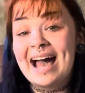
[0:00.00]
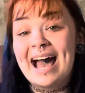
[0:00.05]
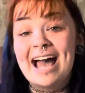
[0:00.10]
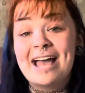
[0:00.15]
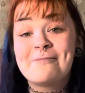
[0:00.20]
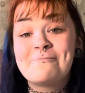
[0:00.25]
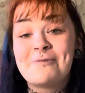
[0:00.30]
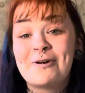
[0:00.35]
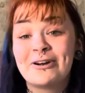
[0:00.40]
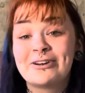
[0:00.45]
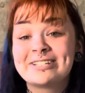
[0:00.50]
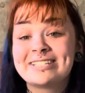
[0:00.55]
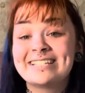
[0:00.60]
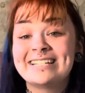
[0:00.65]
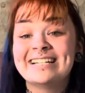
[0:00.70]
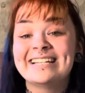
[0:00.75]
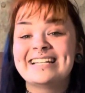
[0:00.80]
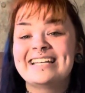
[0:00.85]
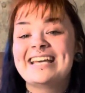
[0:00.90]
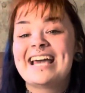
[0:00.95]
I
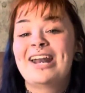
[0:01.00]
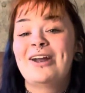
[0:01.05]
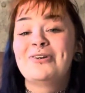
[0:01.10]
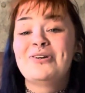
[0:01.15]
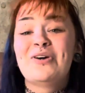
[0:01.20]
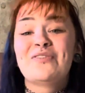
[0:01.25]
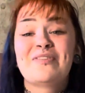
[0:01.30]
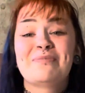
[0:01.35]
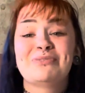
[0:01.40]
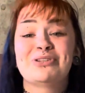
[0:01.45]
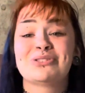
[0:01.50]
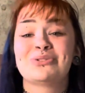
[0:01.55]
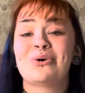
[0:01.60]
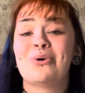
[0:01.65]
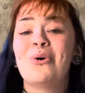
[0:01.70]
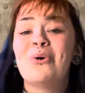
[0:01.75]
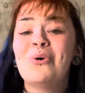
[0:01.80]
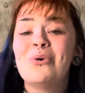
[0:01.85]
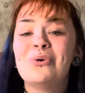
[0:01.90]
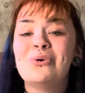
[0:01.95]
personally, I don't know if I'm just
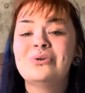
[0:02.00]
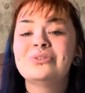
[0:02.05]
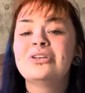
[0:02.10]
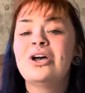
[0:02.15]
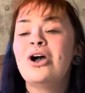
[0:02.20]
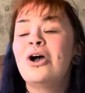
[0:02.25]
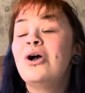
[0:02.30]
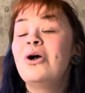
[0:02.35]
old